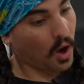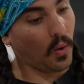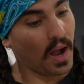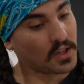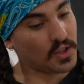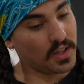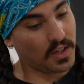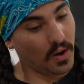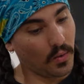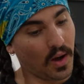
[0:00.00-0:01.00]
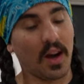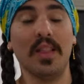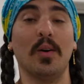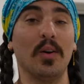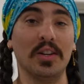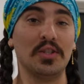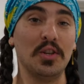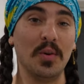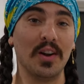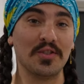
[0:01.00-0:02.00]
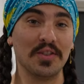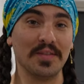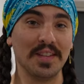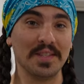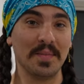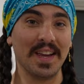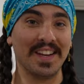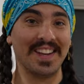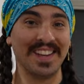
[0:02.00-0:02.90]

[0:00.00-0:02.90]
Oh, actually, no, there were only 200 of these made.